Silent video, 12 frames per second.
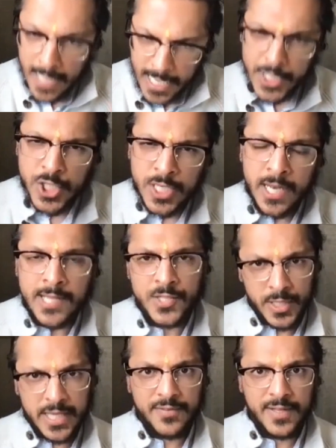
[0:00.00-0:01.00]

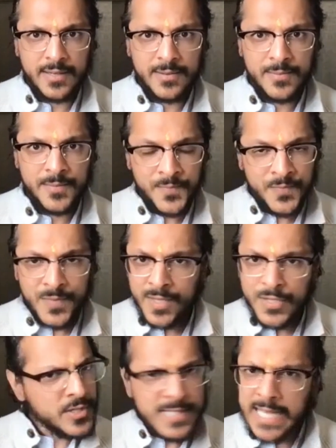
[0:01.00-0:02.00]
lakshanas are given,
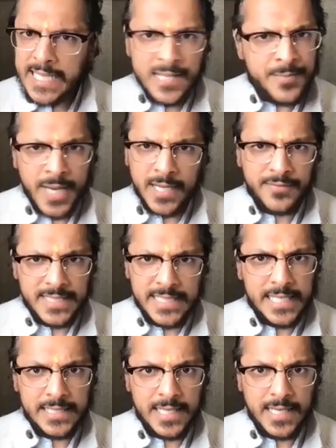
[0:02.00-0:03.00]
just like in
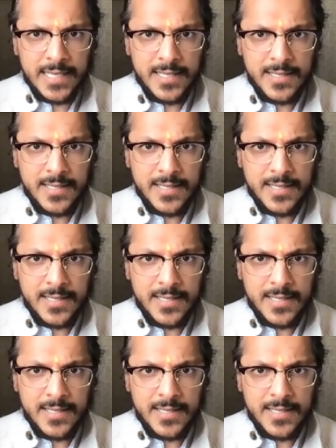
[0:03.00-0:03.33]
Bhagavad Gita.